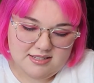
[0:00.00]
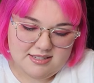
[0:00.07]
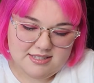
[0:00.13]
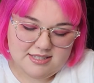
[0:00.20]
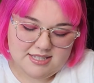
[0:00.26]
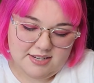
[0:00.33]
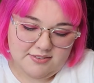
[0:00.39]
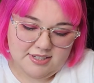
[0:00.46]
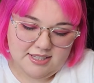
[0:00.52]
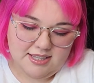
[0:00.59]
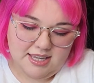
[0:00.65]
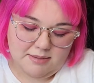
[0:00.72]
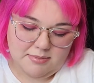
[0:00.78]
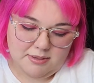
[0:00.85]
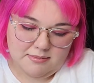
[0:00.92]
70
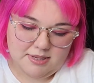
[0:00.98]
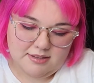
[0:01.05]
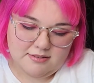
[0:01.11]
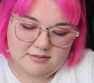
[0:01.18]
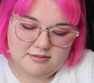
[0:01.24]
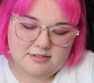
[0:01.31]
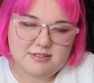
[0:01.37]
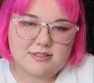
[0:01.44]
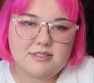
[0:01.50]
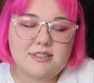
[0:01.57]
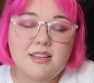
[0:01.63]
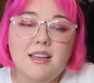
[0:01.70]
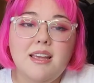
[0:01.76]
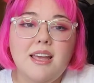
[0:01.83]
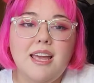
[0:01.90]
gaming mouse.
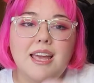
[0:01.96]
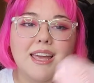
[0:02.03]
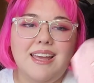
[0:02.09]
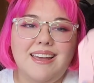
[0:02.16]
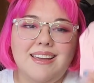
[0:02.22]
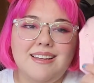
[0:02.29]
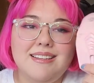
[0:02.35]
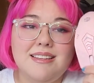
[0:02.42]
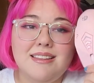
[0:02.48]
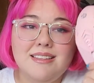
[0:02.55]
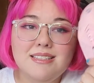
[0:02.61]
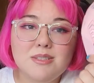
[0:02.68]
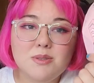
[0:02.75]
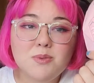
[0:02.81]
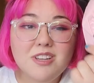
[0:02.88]
And
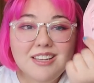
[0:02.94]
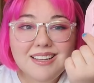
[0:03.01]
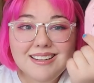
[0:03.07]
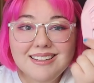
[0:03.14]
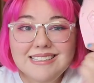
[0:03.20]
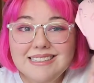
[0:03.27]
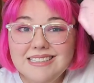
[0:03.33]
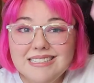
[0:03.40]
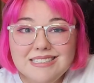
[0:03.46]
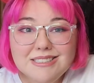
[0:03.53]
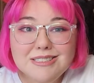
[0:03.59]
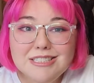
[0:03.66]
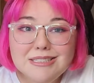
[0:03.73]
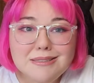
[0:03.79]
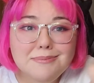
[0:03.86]
this one,
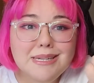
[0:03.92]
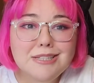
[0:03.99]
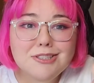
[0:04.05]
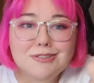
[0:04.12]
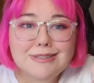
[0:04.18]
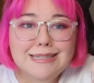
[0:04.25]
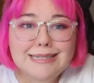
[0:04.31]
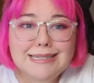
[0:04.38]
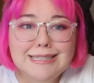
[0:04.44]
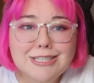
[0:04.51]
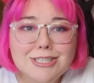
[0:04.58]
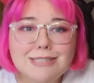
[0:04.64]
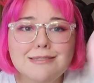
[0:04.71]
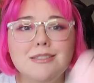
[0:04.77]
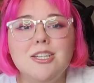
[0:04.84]
this mouse right
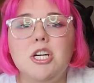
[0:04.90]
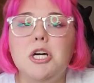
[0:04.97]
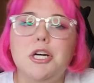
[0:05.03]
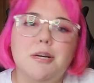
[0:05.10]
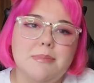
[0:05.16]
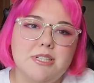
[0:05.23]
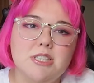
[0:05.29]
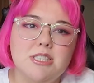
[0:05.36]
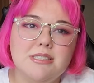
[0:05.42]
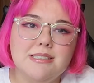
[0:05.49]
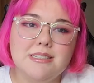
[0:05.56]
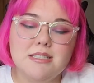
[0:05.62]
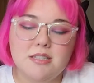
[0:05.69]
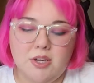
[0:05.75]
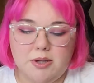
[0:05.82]
here, garbage.
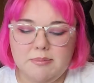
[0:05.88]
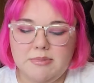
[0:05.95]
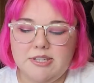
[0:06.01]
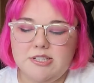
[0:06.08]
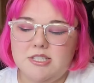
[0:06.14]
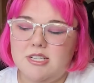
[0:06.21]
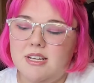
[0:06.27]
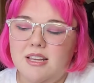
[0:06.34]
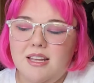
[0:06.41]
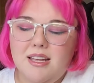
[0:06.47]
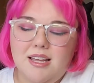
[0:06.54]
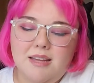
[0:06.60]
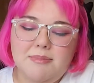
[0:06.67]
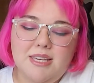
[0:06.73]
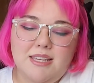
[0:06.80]
It's garbage.
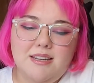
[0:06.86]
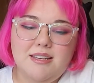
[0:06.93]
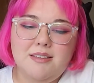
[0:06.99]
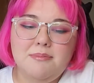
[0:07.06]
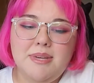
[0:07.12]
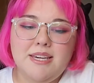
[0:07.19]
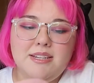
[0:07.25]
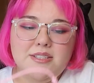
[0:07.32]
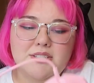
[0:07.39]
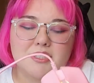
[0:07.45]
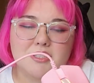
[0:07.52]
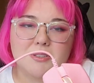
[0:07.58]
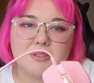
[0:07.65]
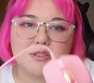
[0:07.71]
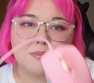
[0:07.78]
I mean, compared
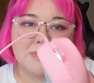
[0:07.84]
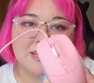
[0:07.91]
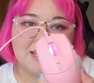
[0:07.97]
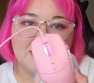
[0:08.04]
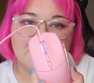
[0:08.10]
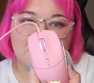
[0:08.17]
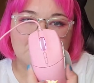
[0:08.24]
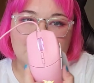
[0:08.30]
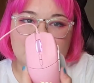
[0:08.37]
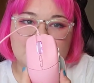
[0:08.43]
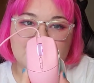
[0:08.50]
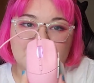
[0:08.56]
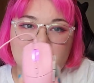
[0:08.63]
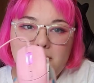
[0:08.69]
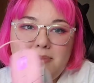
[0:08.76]
to my
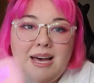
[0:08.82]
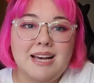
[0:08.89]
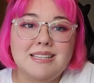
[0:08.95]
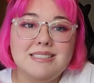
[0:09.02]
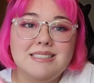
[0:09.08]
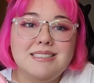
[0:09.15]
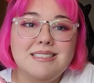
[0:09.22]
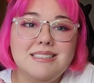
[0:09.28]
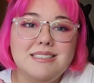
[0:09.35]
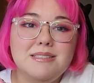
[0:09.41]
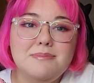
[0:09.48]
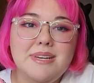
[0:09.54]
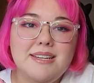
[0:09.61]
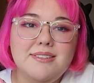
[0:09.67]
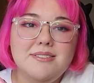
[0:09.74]
Razer Basilisk
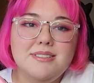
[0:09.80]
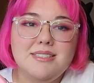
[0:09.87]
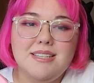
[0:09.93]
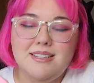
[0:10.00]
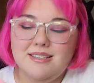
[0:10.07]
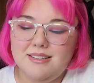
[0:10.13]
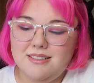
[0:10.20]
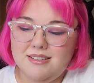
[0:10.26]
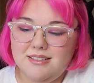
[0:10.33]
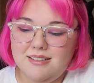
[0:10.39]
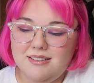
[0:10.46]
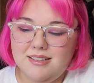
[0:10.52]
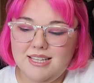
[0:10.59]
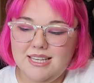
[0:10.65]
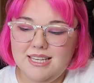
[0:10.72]
mouse,
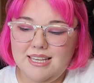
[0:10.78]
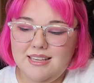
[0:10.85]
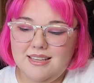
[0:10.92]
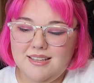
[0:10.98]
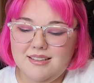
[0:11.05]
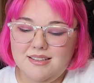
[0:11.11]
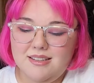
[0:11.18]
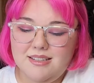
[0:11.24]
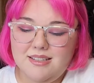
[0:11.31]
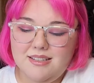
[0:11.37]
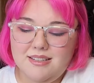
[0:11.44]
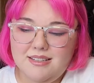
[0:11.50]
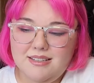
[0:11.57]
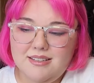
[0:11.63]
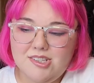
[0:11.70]
like,
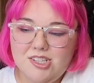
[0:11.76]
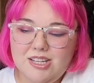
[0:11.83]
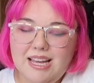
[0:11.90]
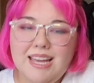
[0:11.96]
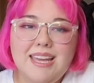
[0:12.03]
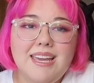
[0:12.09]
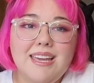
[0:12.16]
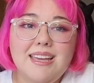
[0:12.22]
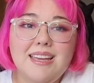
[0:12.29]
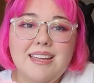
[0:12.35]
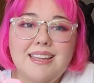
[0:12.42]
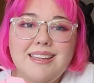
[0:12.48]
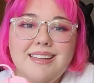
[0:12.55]
I